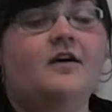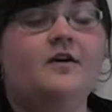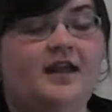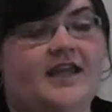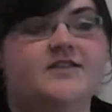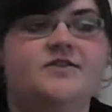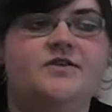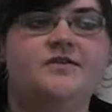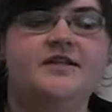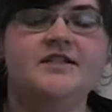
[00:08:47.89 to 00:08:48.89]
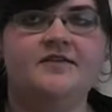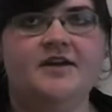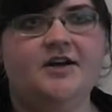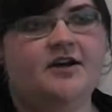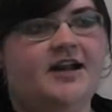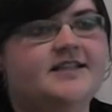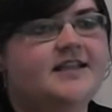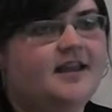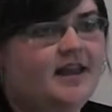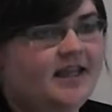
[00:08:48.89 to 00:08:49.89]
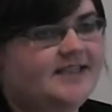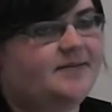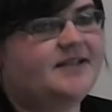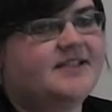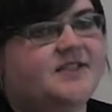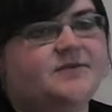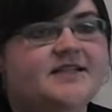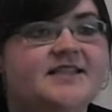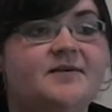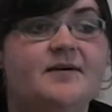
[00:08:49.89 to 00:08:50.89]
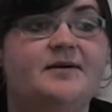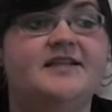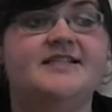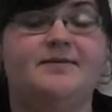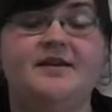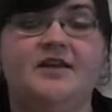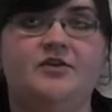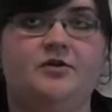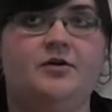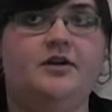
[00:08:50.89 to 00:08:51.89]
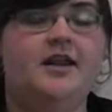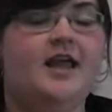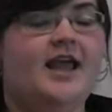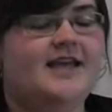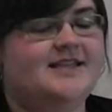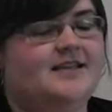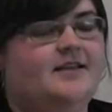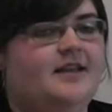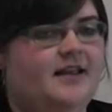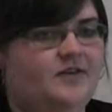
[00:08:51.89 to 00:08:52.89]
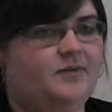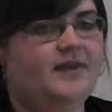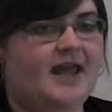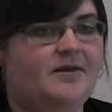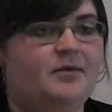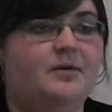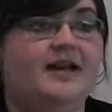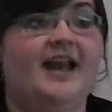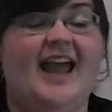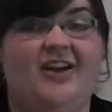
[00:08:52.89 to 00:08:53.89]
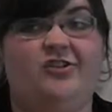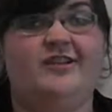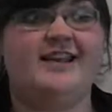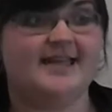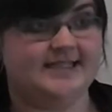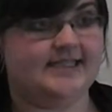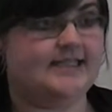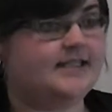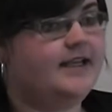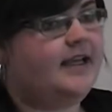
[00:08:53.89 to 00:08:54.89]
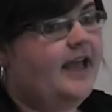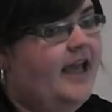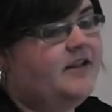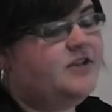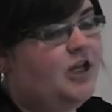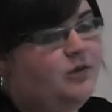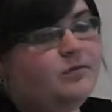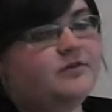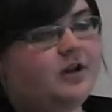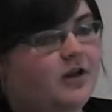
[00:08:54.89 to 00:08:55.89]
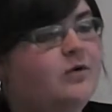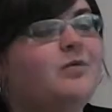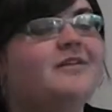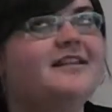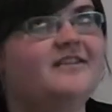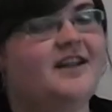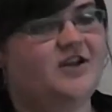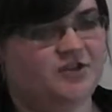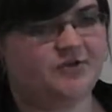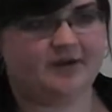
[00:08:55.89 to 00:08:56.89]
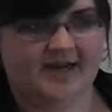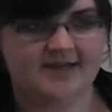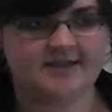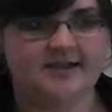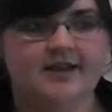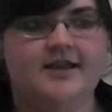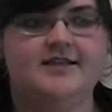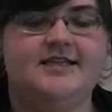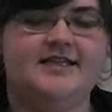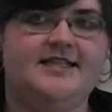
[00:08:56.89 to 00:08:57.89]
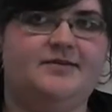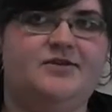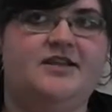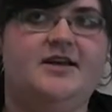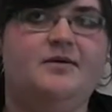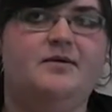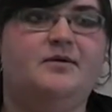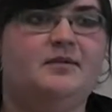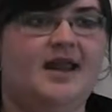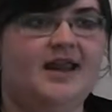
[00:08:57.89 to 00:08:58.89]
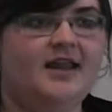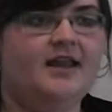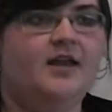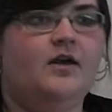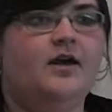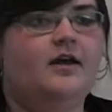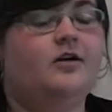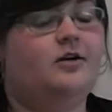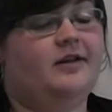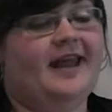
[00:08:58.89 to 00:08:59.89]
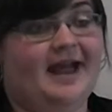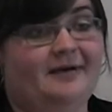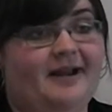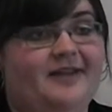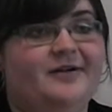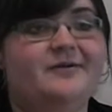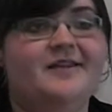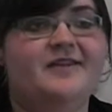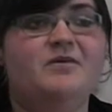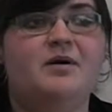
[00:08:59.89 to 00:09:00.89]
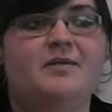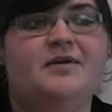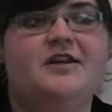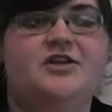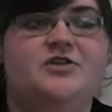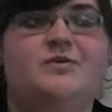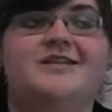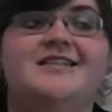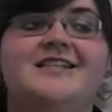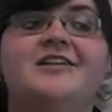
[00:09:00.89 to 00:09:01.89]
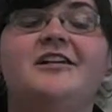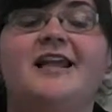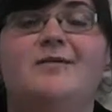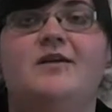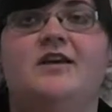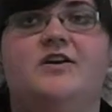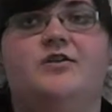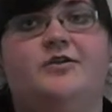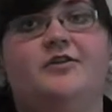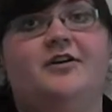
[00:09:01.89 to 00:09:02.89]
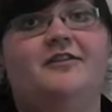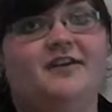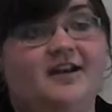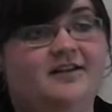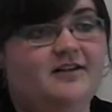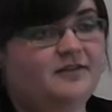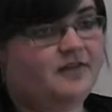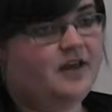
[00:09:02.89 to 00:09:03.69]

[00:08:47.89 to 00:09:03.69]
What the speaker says: Okay, so the risk of incorrect acceptance is the risk that we will accept a control as it's reliable when it actually isn't. The tolerable deviation rate is the exception that we would make, or allow rather, within the population while still claiming the controls are effective.